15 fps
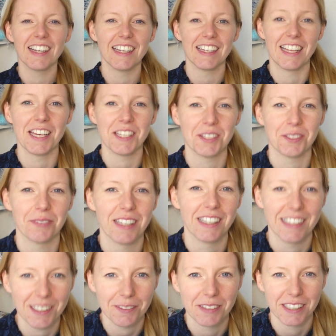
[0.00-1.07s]
it has to be a
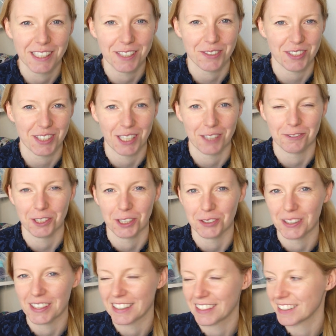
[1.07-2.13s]
little bit interesting for you
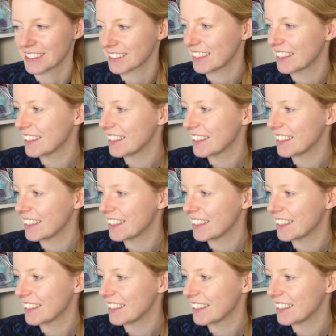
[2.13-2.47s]
at least.